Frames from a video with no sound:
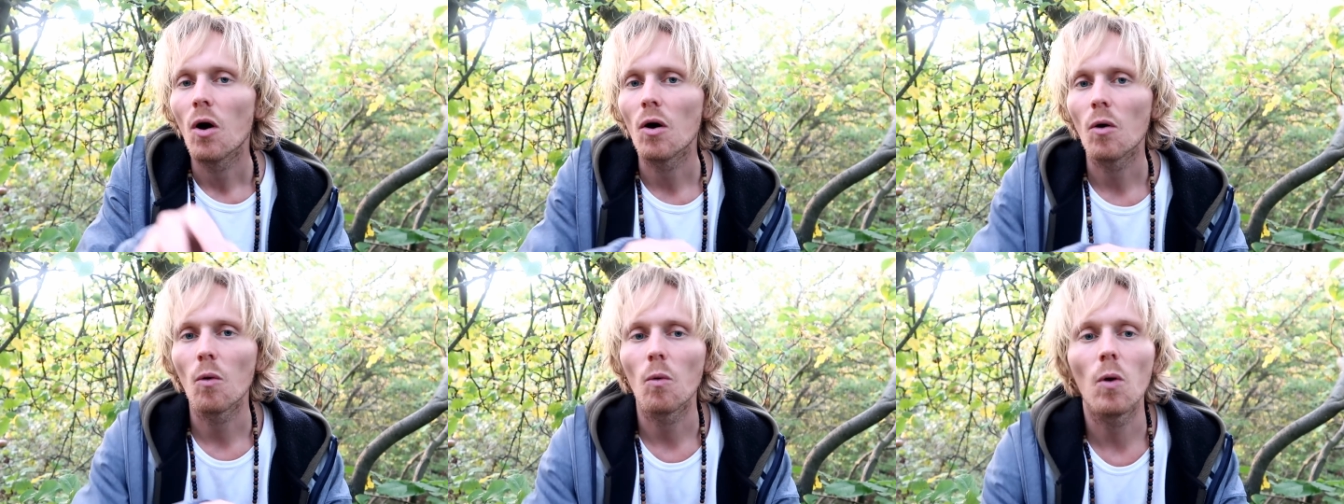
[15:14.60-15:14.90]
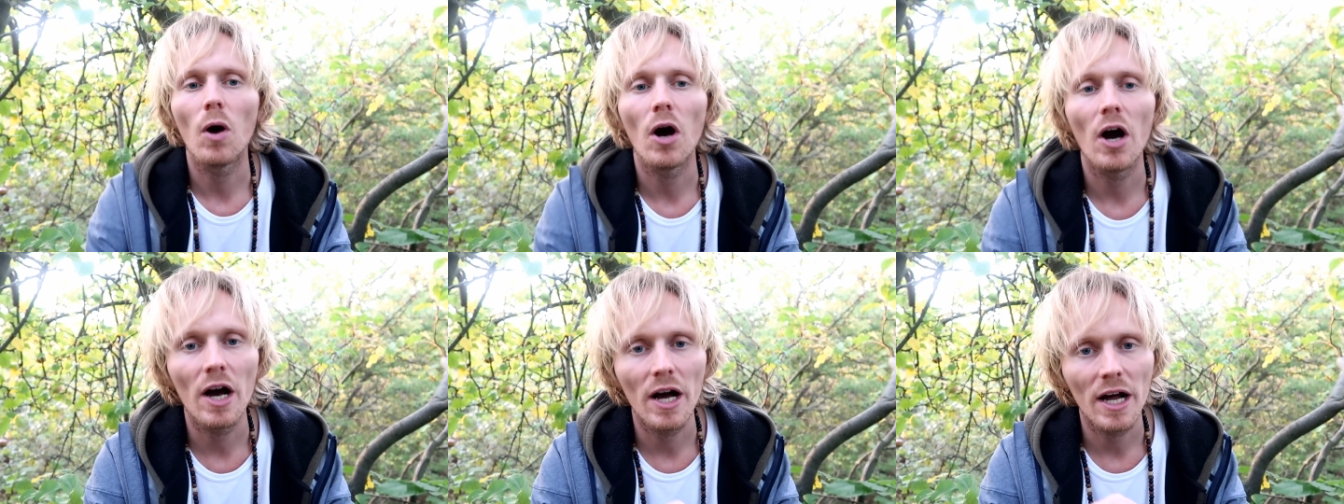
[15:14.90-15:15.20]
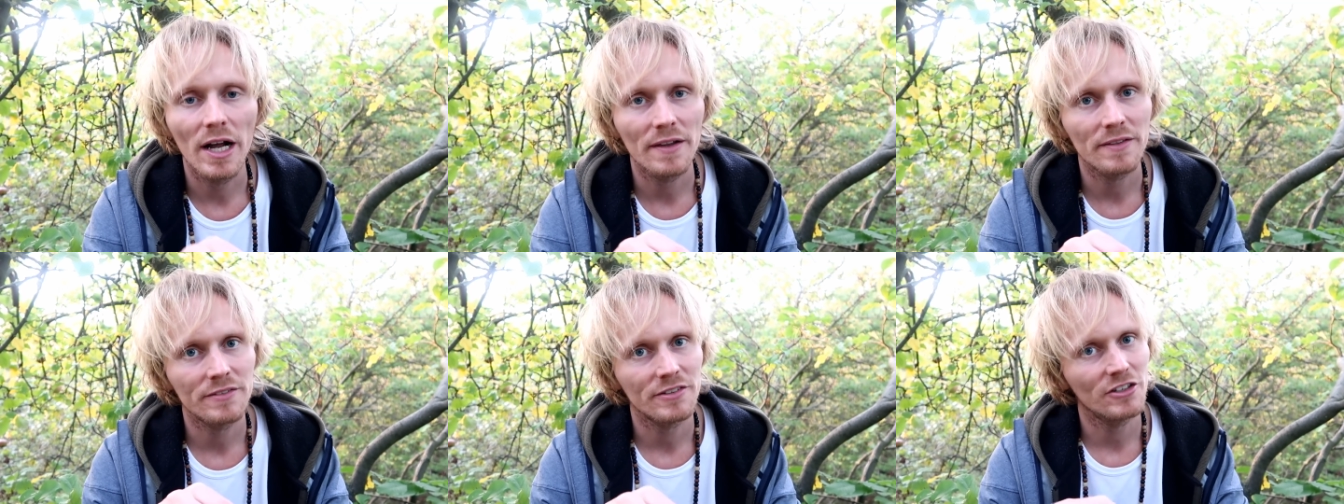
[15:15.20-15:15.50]

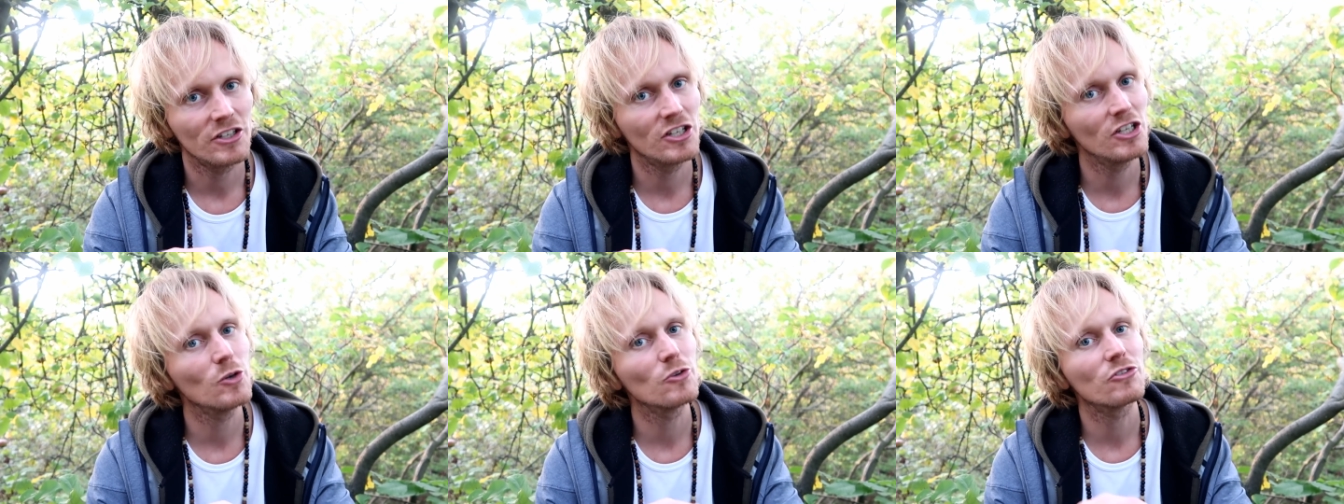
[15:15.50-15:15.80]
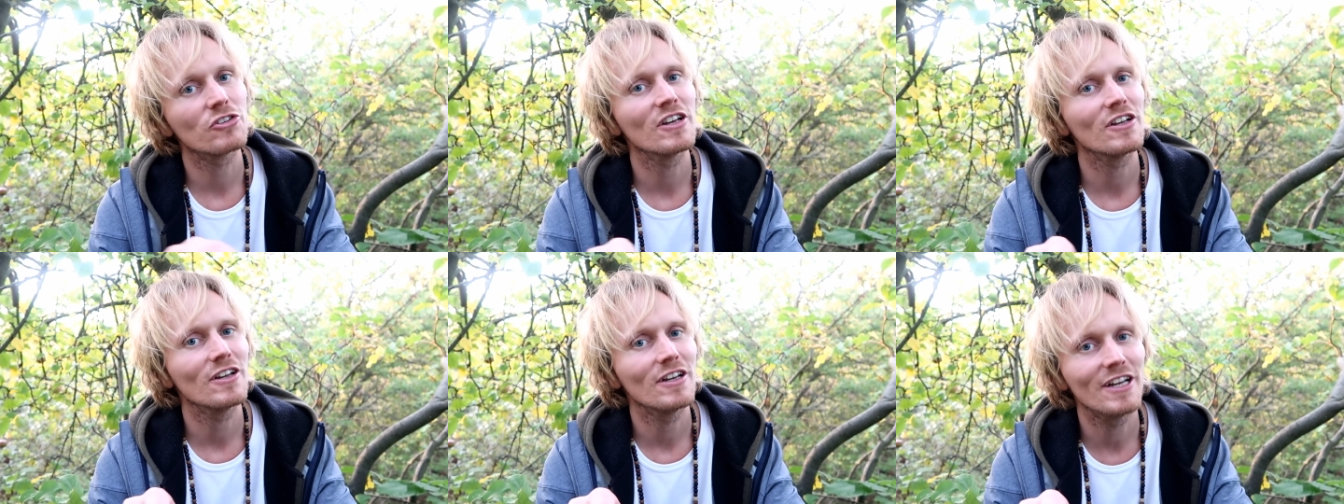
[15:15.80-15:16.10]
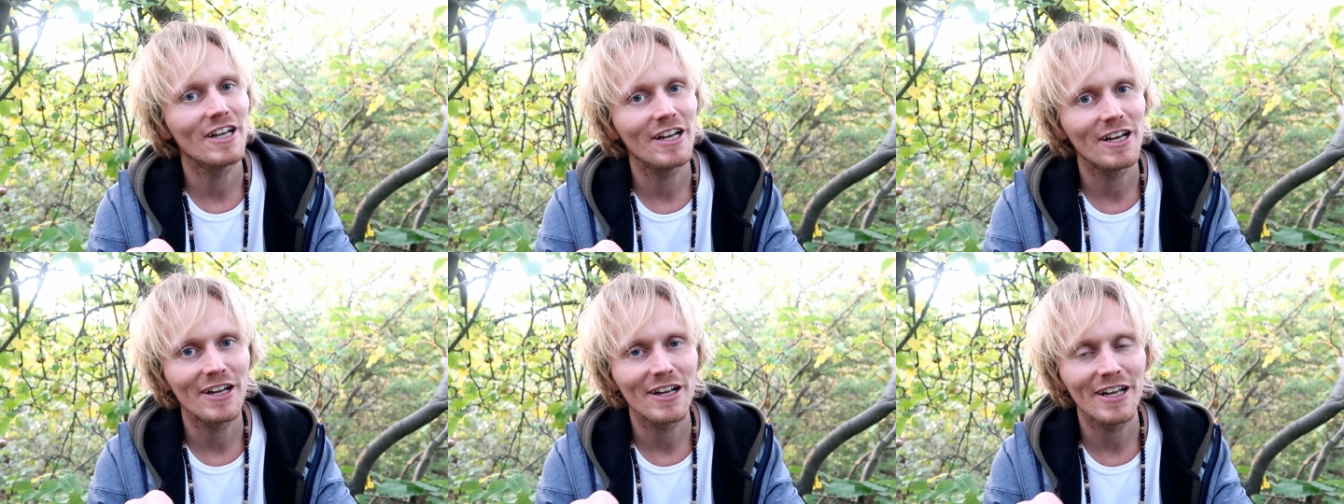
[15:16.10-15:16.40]
what, it's a huge
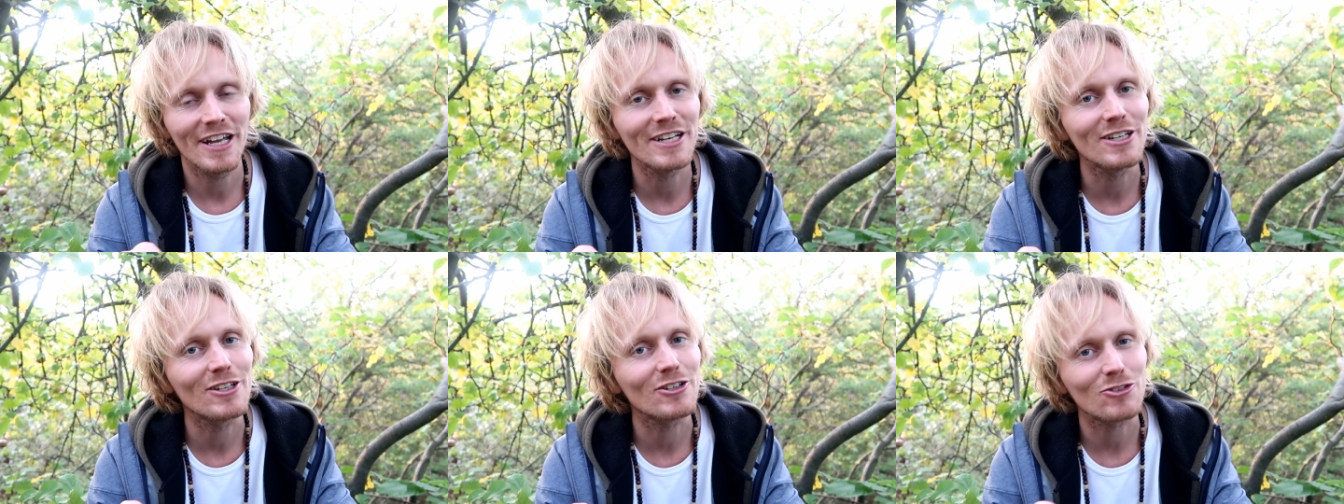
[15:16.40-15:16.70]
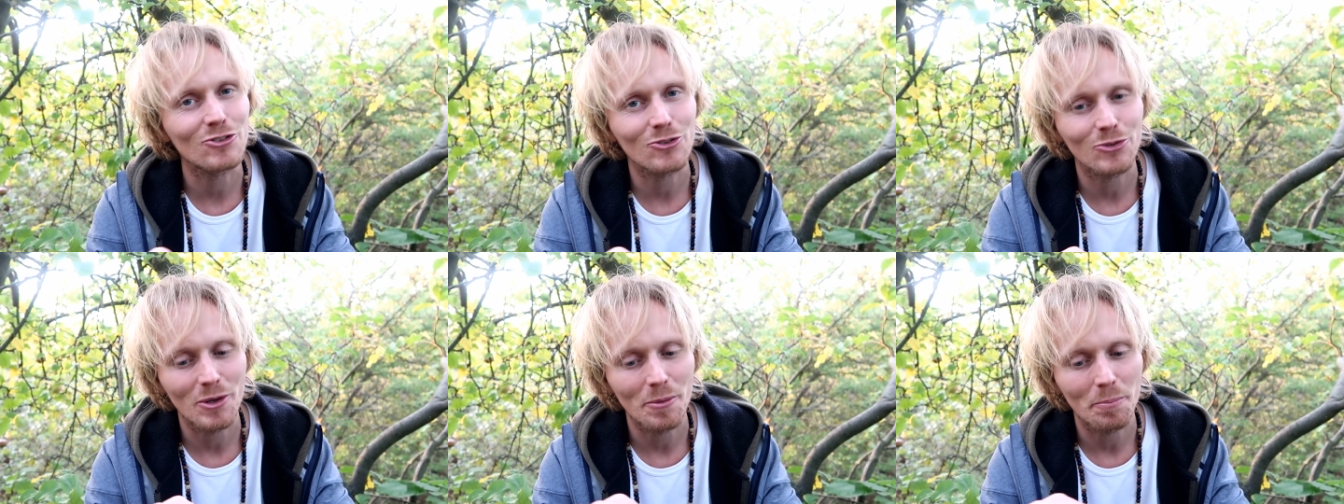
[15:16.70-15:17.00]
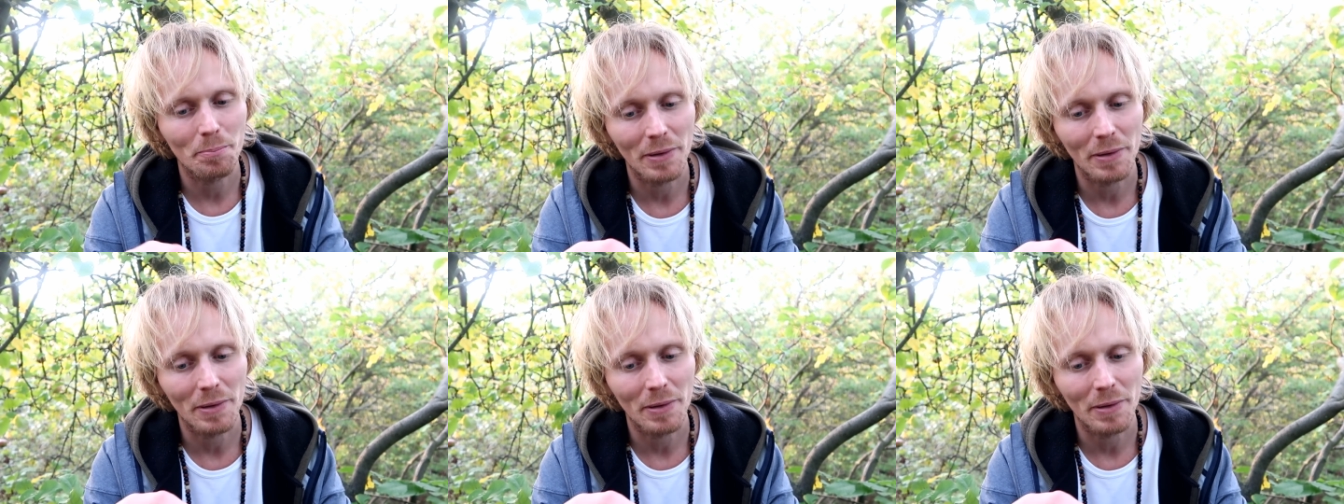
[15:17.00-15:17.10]
industry